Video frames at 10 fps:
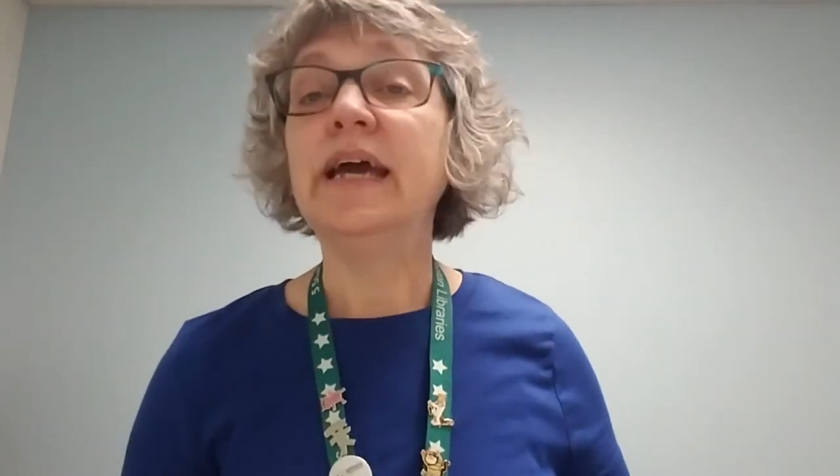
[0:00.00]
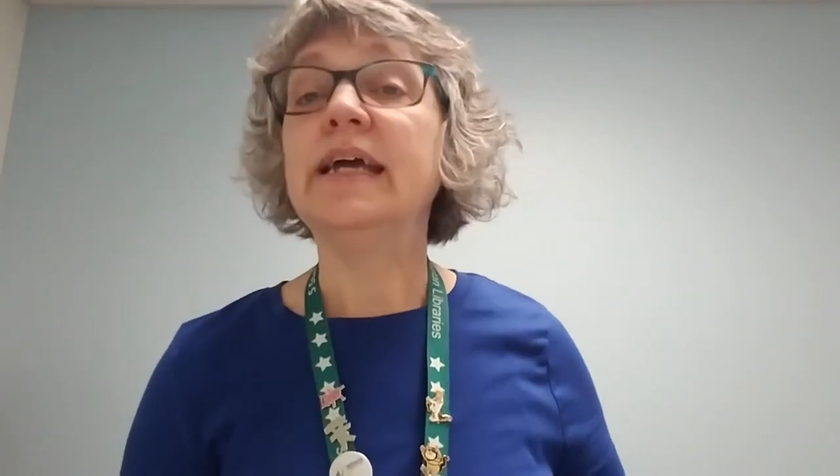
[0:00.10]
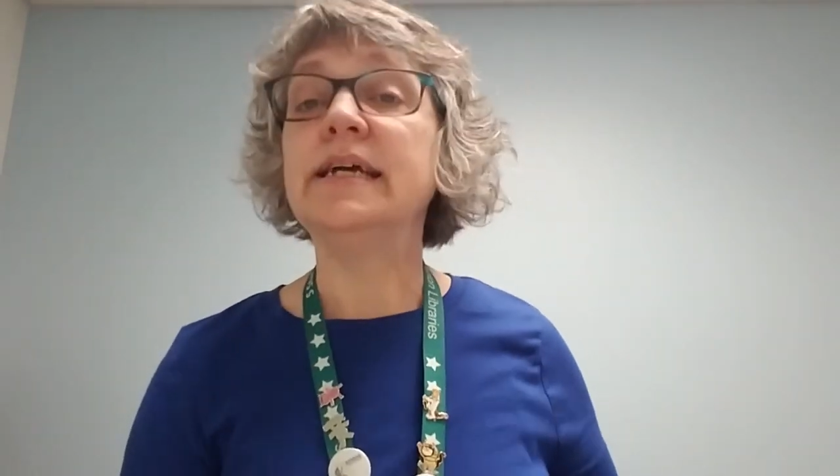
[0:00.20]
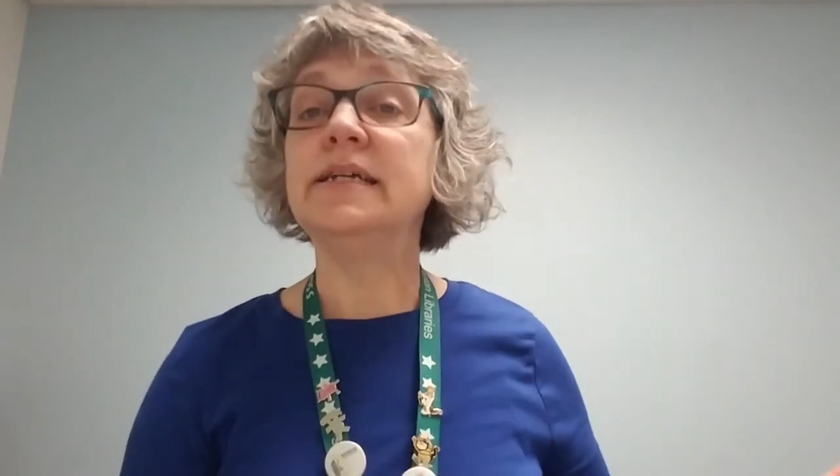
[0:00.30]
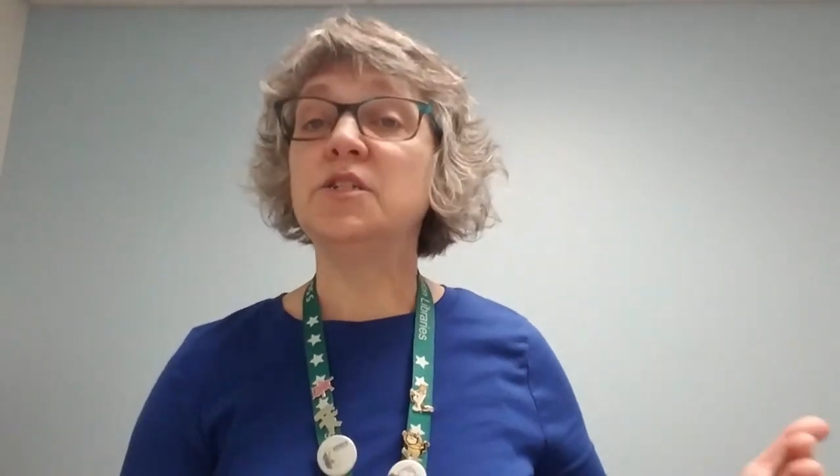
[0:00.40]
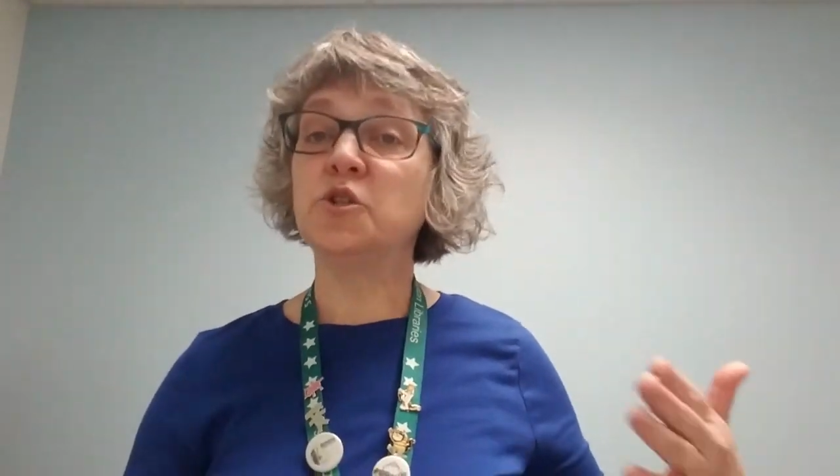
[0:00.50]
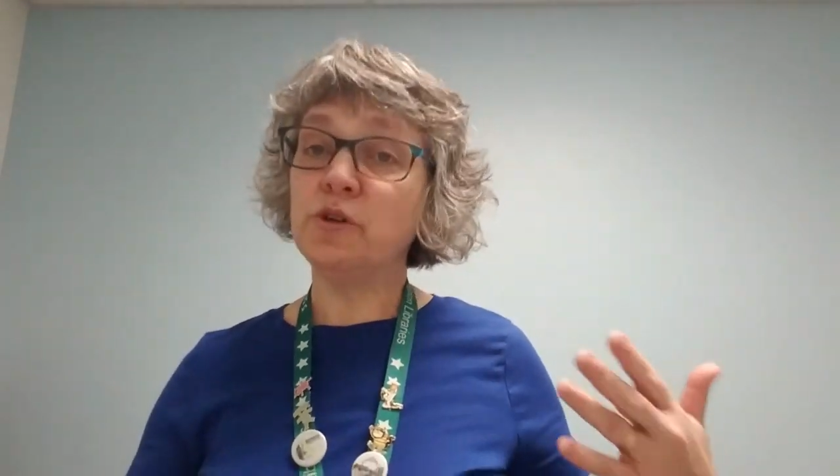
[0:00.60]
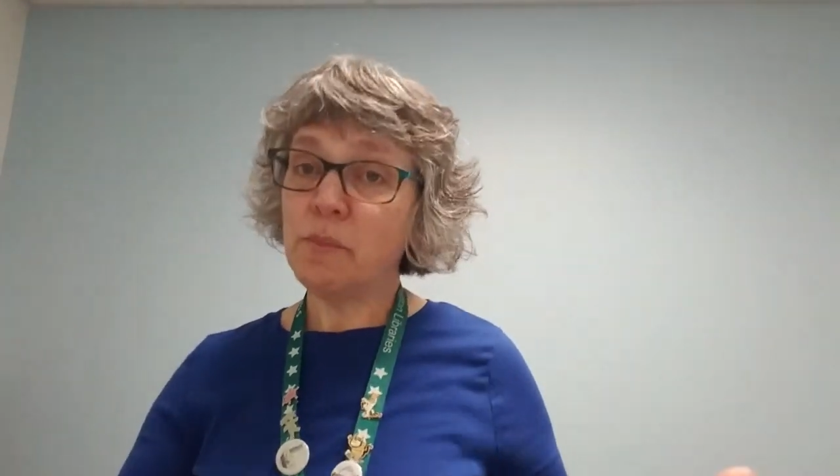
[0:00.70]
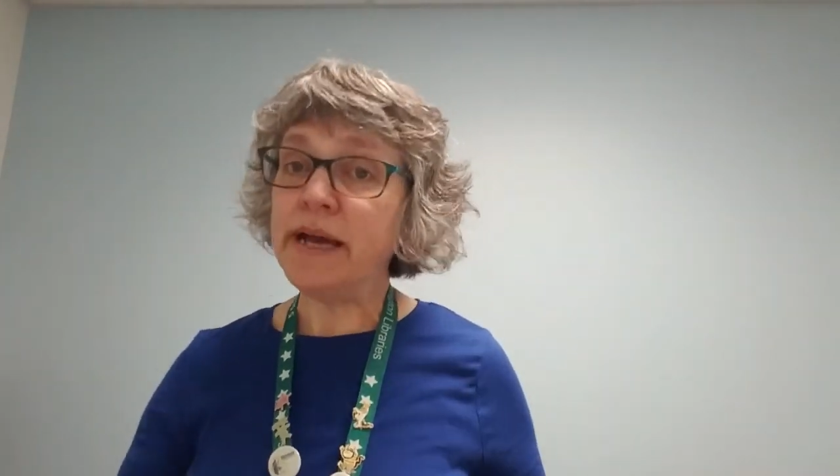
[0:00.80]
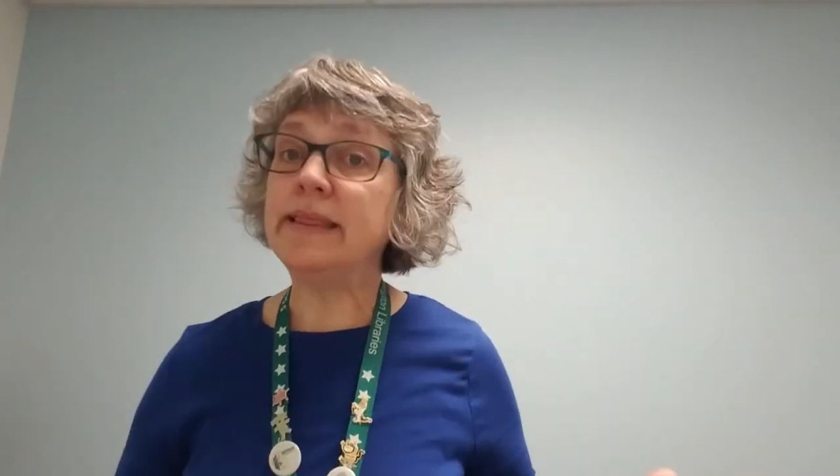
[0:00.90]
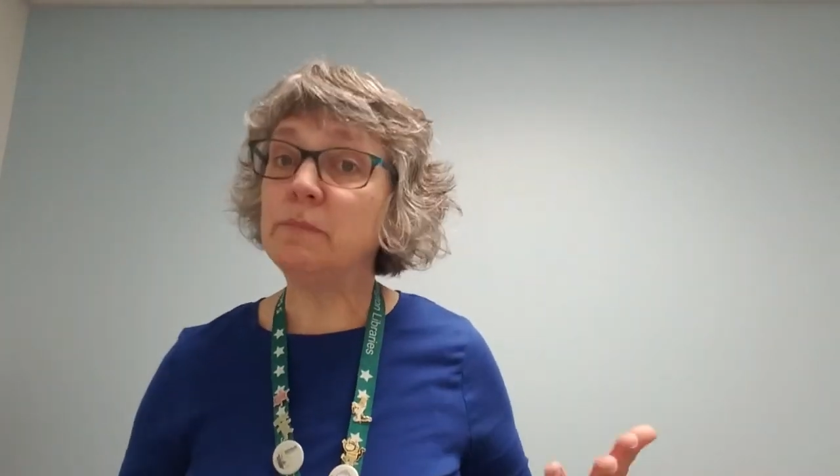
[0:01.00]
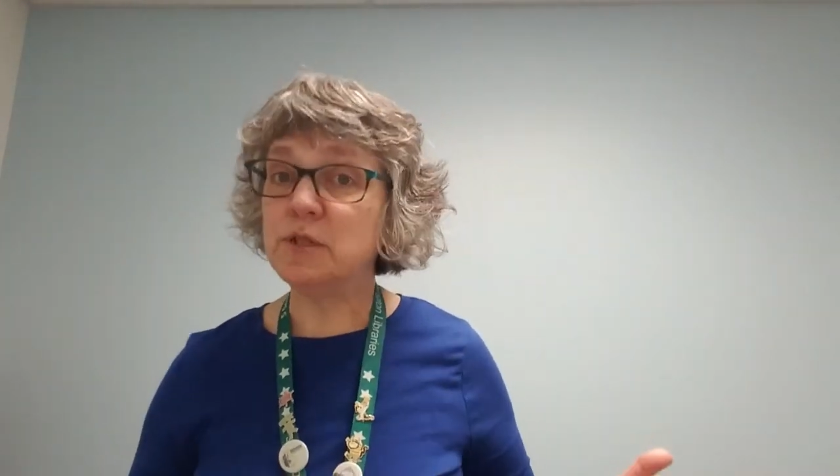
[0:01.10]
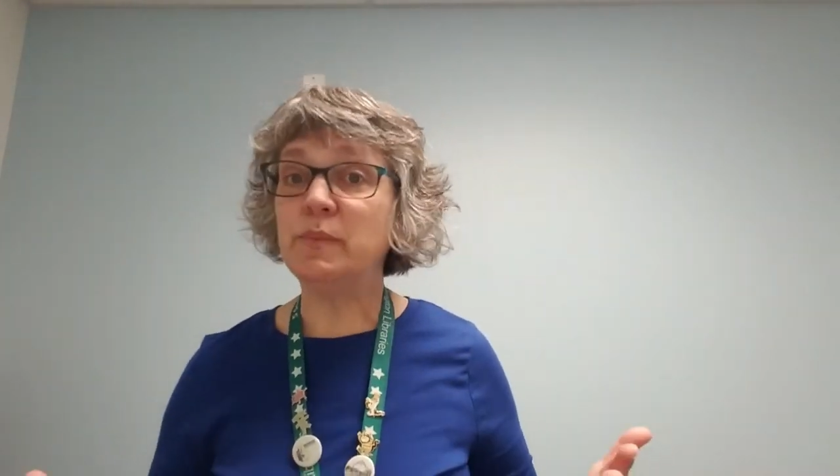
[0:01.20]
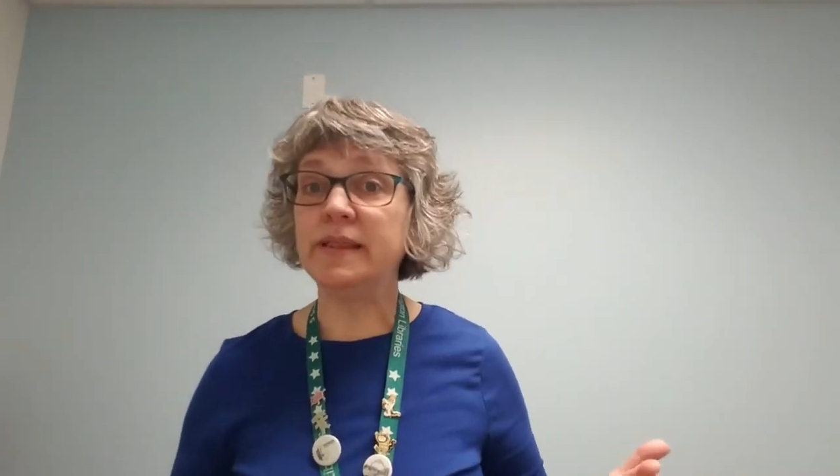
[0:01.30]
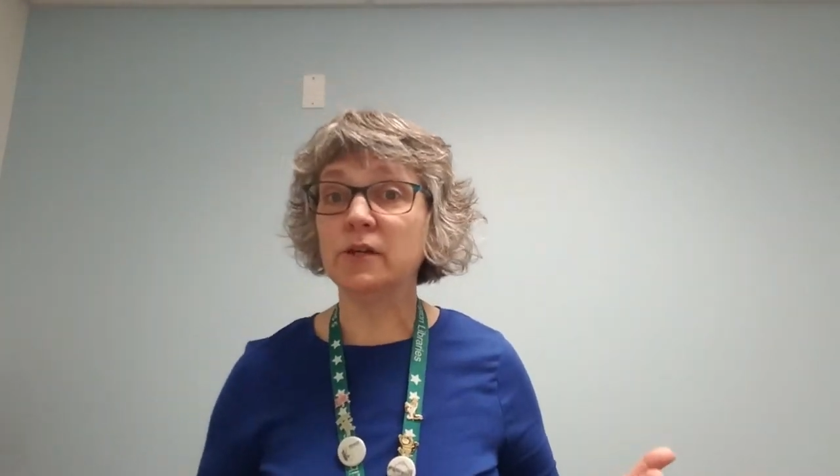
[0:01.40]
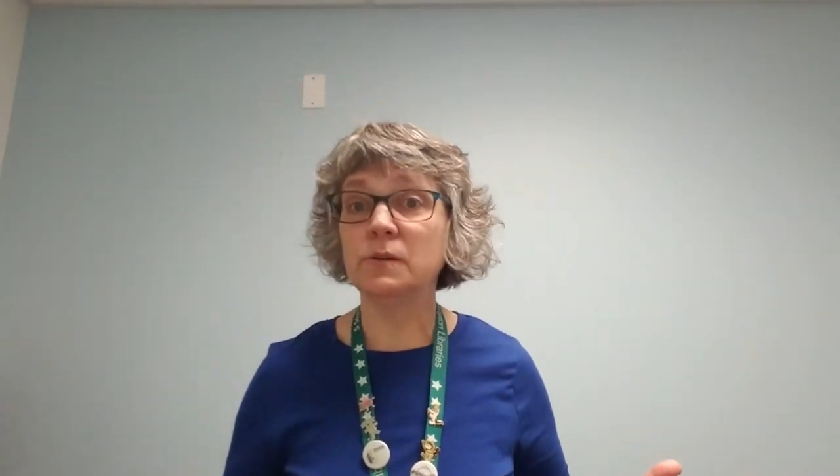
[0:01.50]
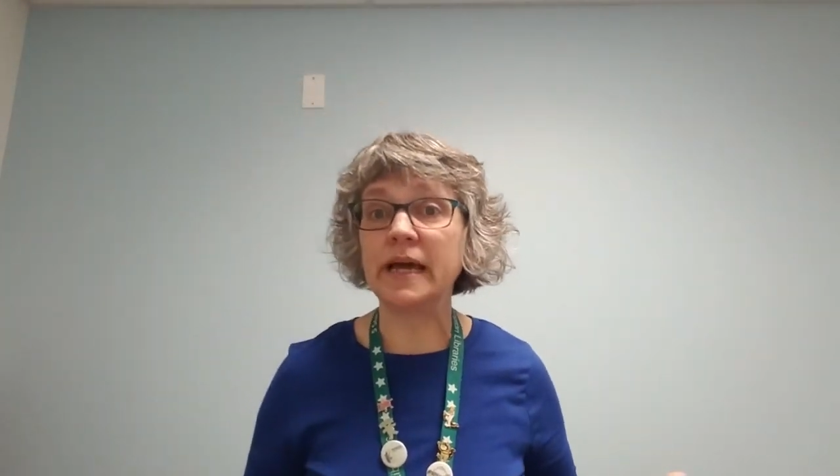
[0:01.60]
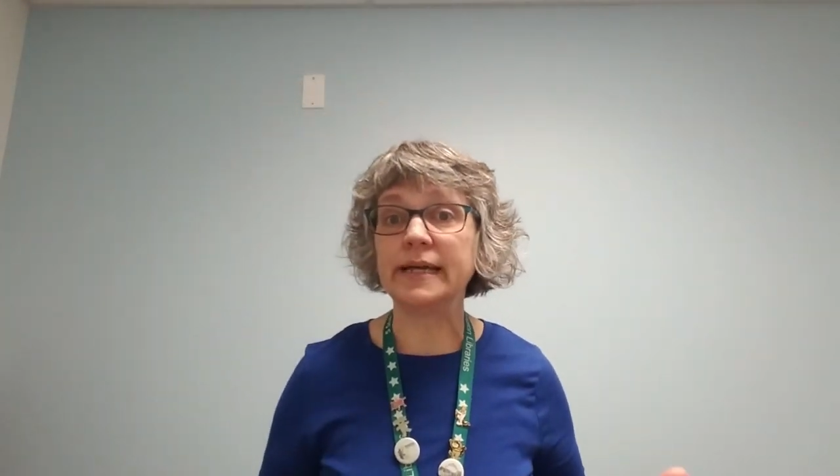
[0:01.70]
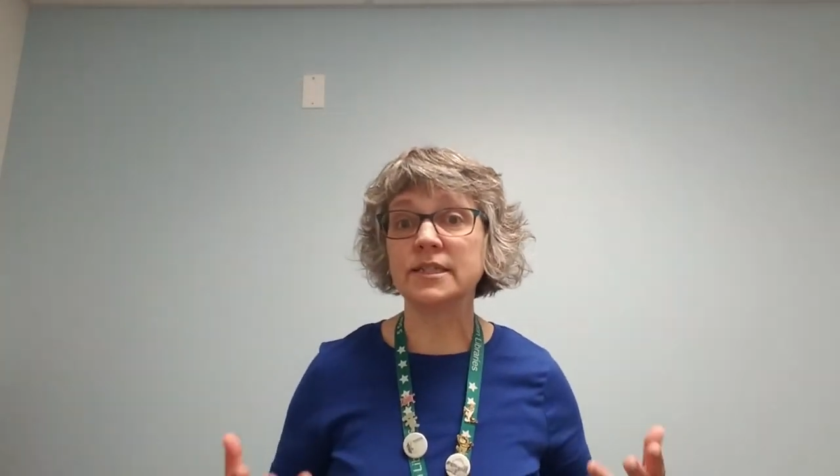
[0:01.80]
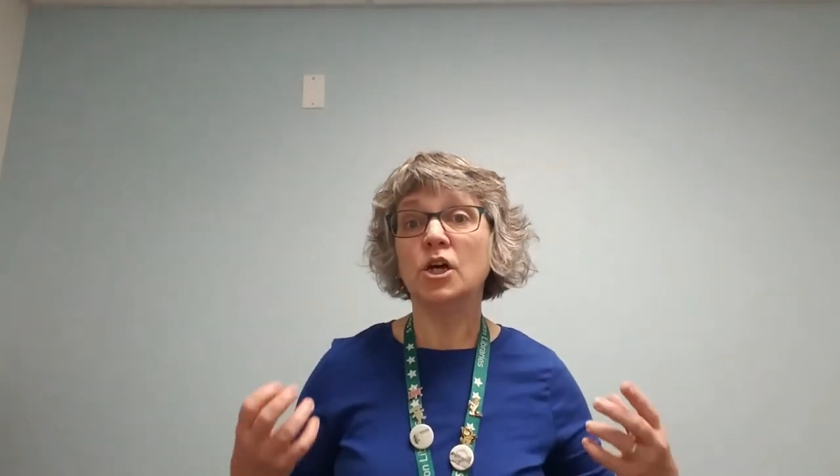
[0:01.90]
is to remind them to bend their
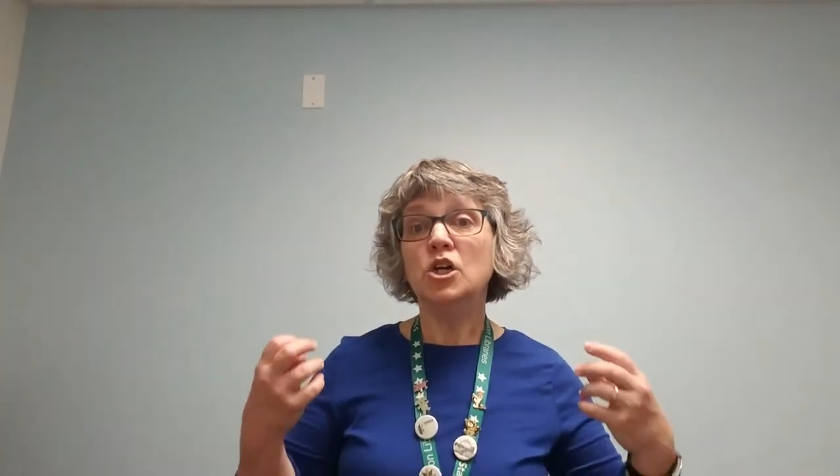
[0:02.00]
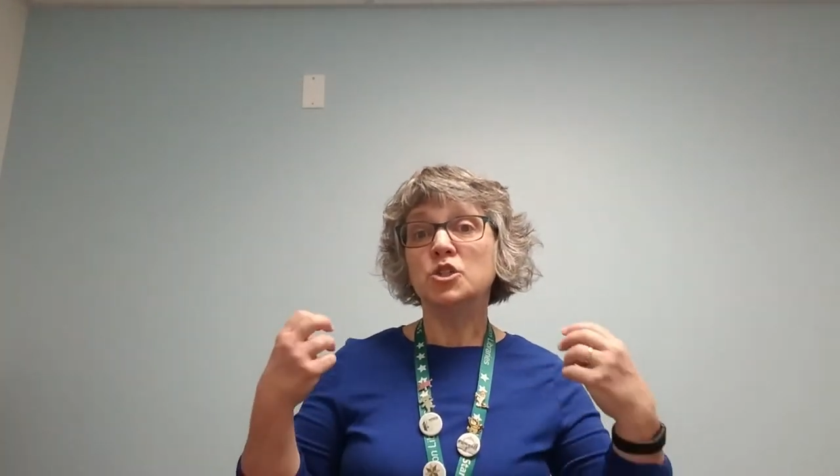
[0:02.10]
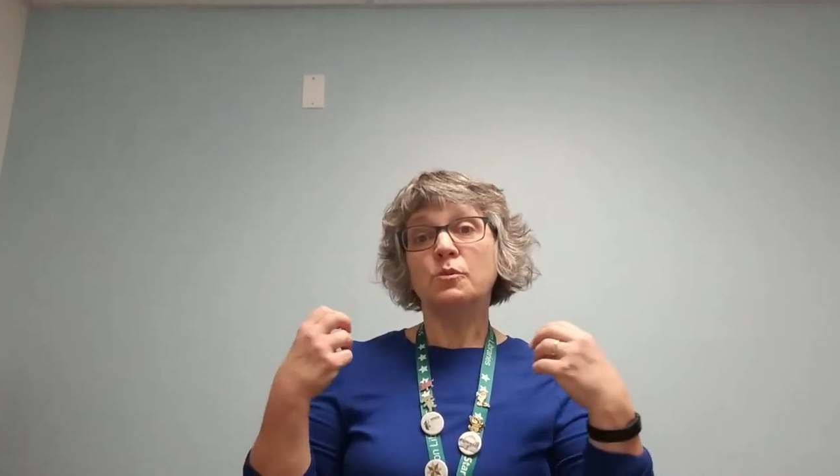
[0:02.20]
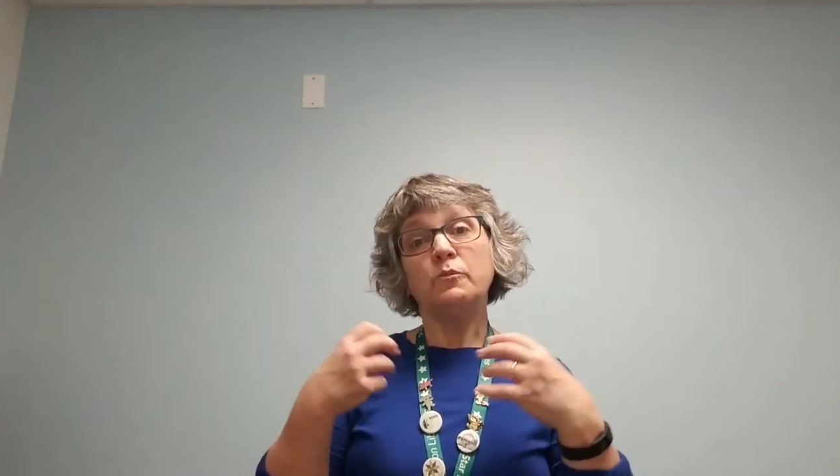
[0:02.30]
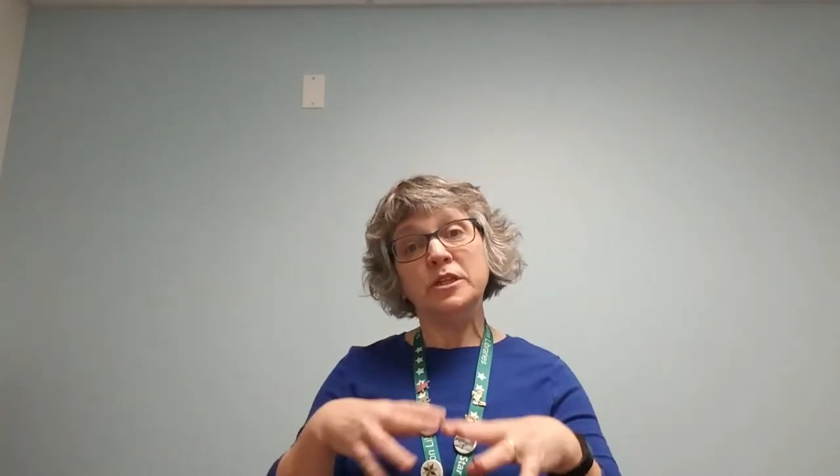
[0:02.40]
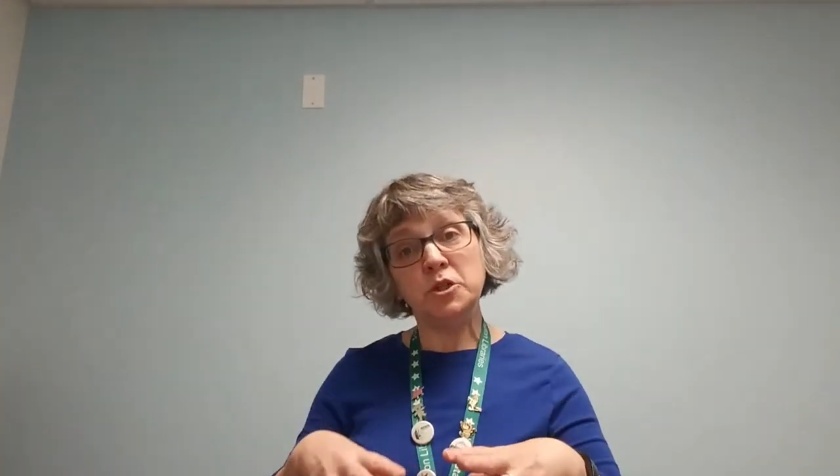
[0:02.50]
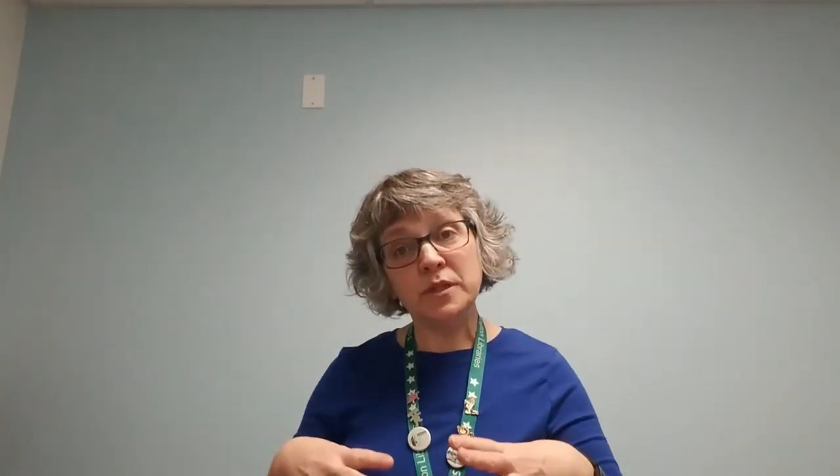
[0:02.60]
legs. So when we do